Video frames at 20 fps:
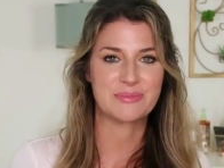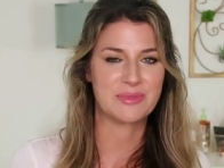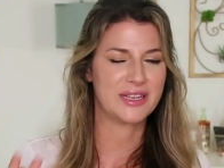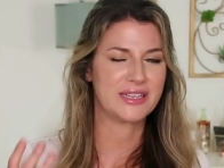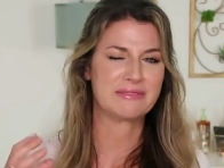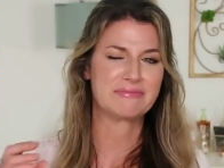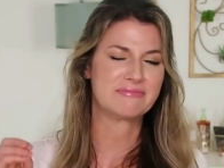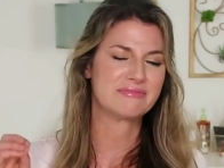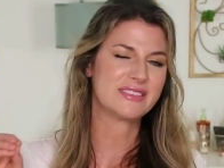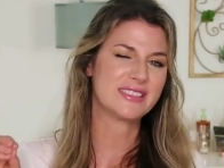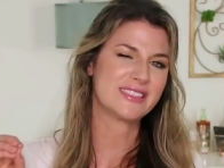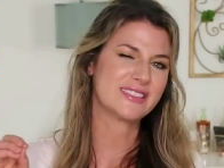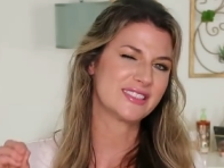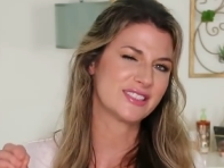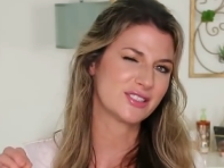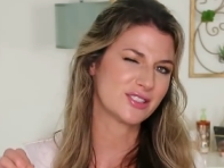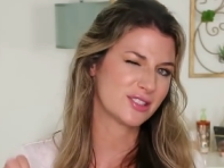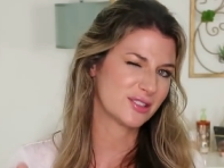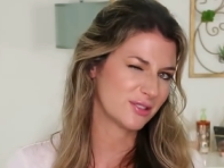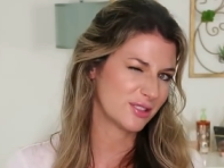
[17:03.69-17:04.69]
I'm like, mm,
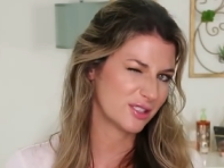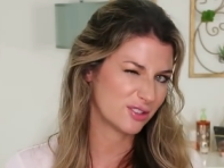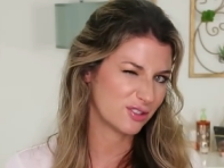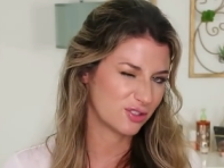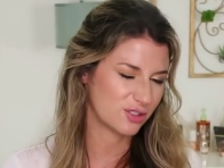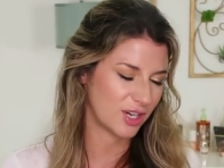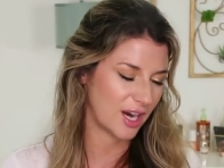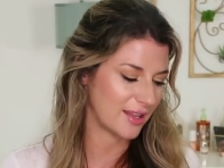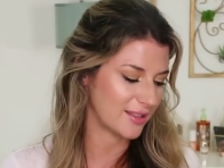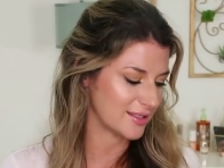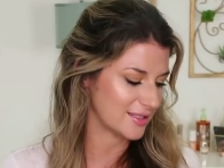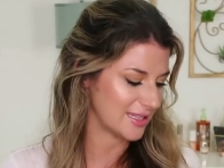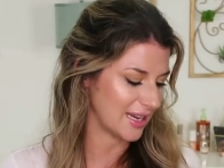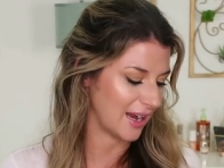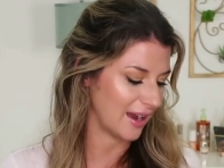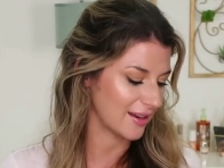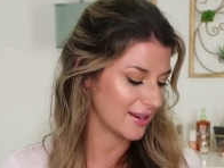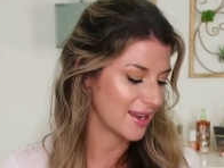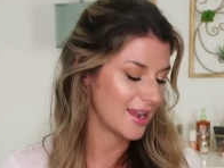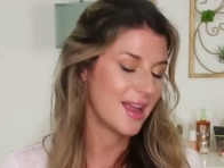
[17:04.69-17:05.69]
let's just, let's try this
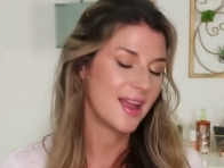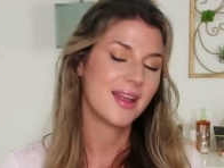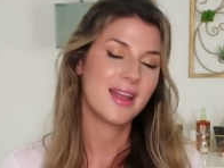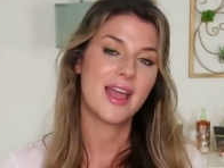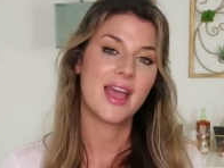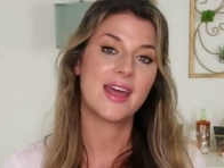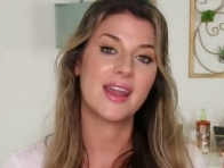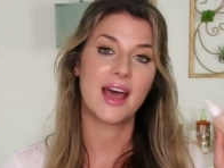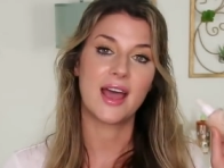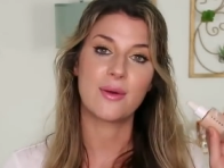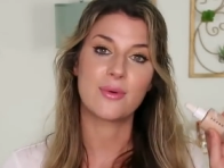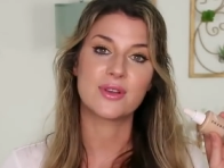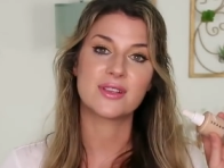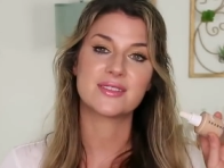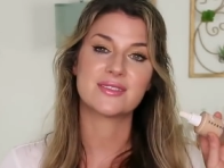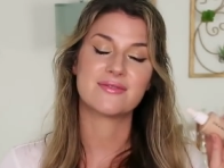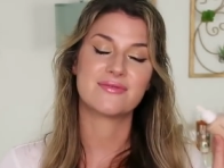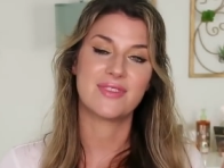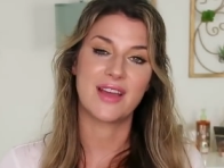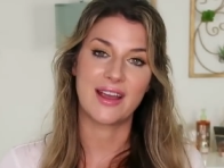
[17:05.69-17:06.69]
out and I
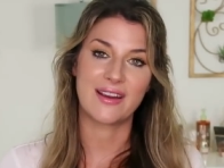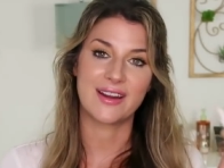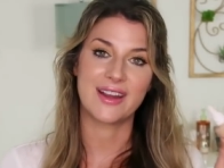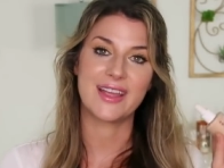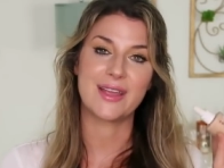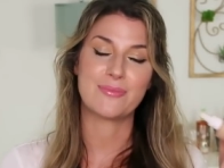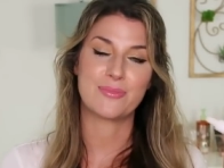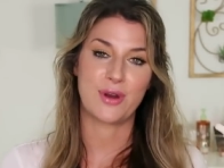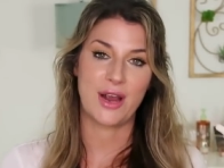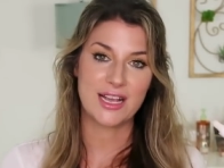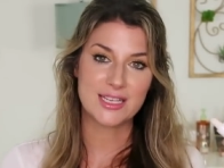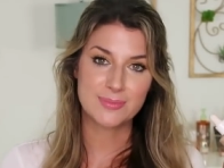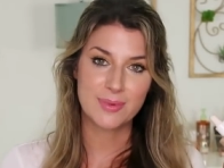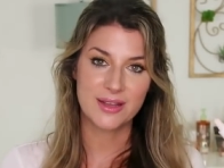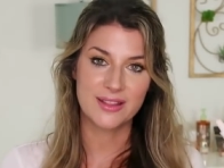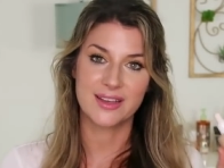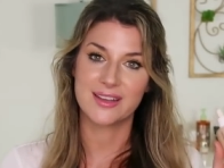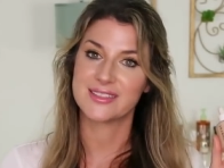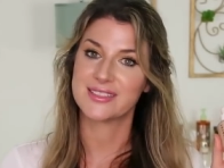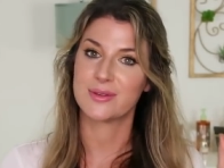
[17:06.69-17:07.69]
was very impressed
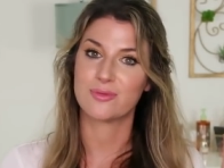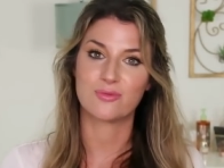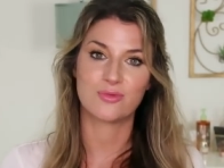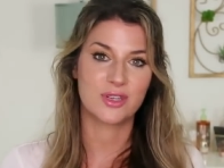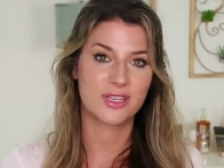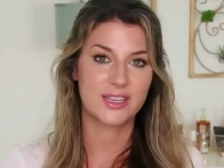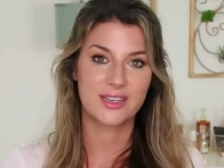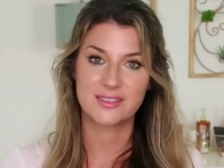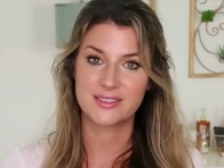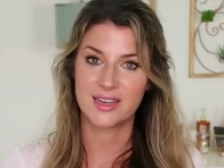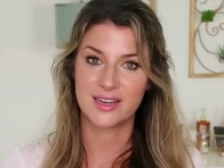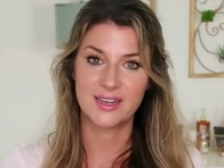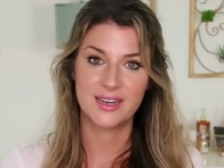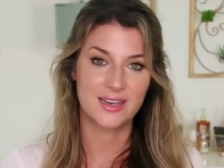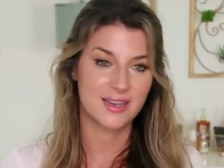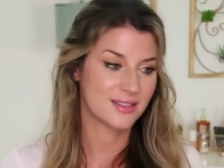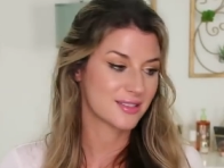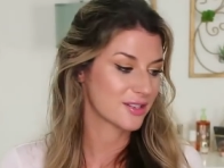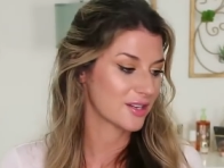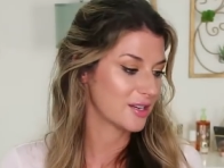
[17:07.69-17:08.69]
by this. I'm really
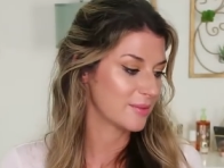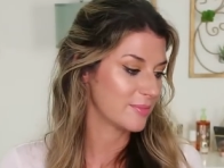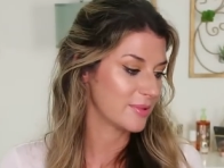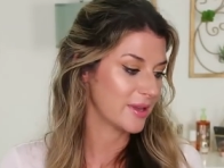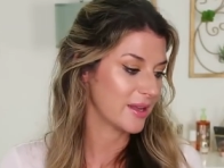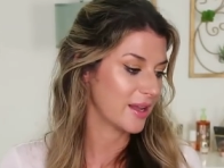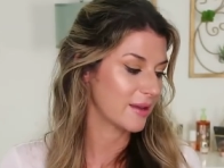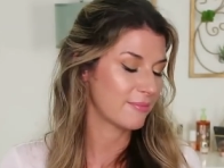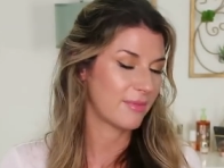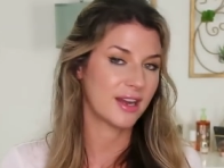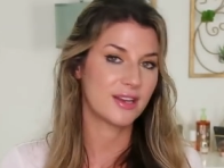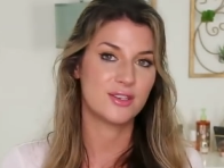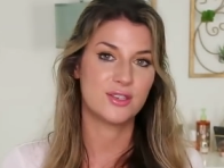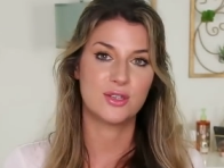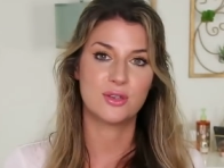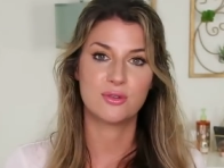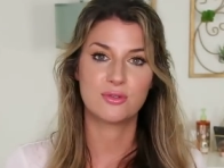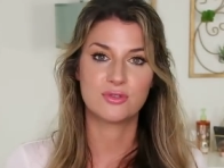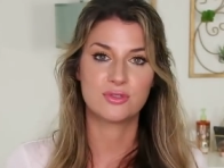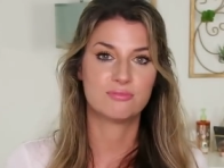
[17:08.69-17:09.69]
excited. It's going to be my
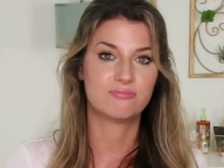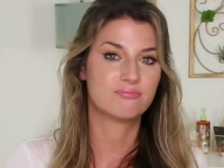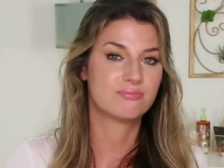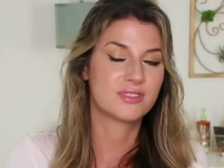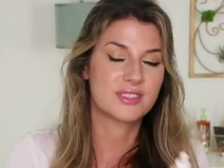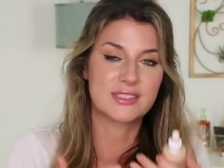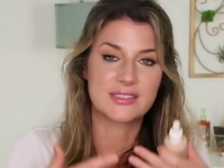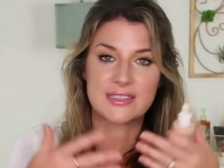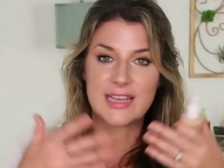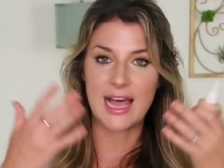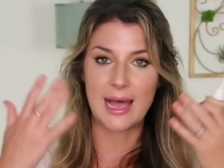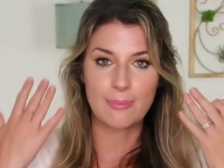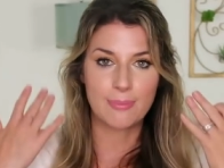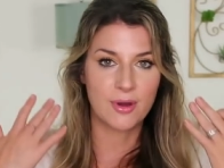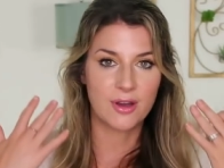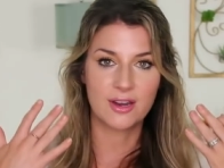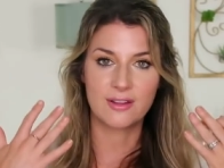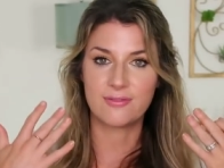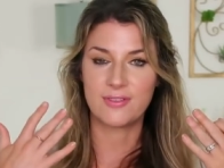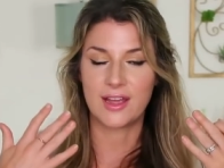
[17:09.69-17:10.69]
new
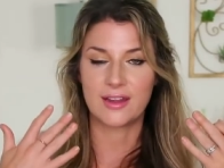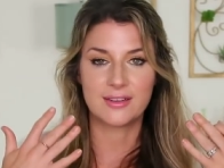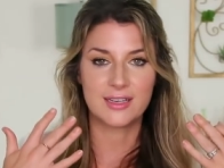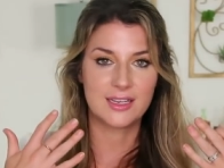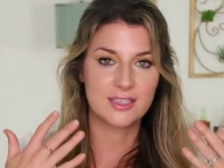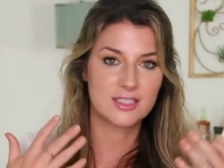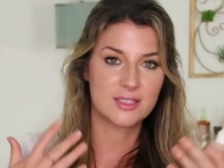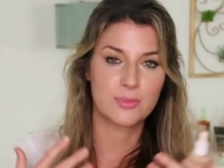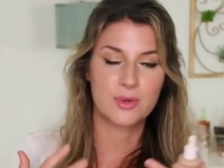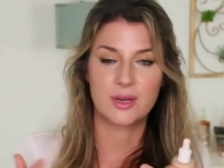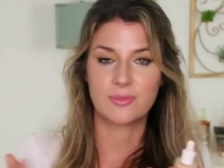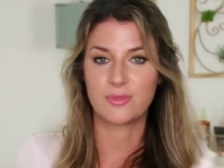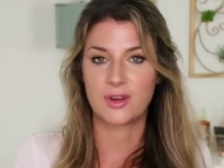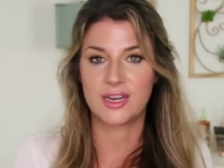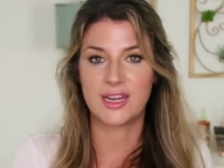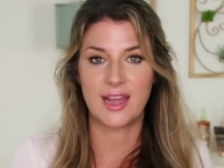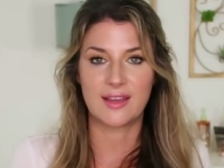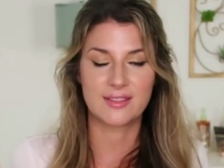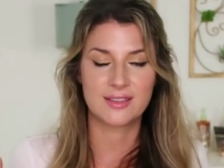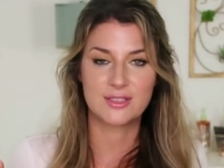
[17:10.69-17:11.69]
slap on a foundation when I'm
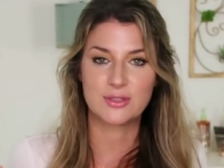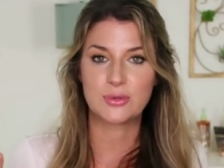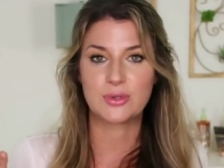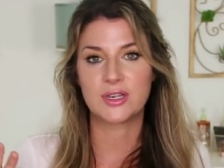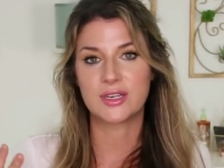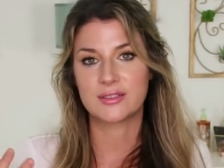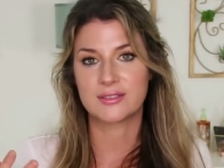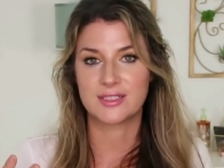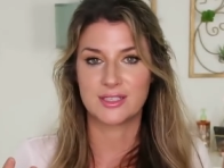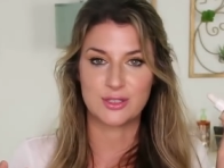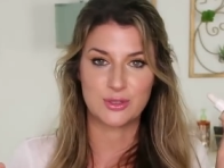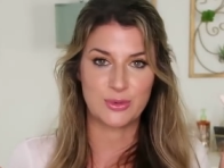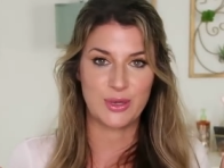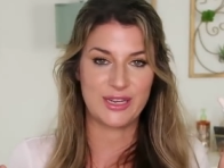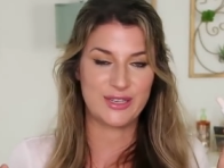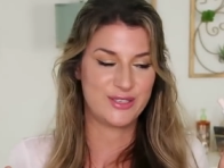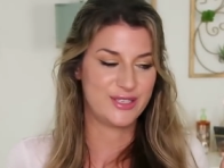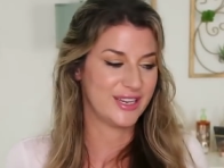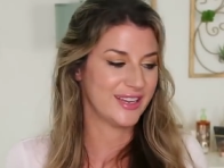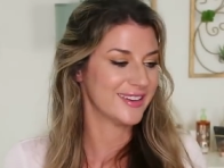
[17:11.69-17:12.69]
running out the door
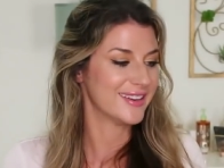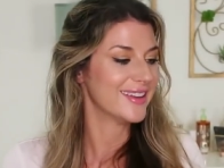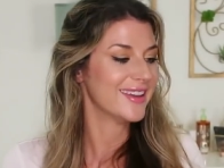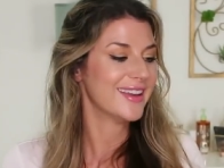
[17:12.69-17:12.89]
situation.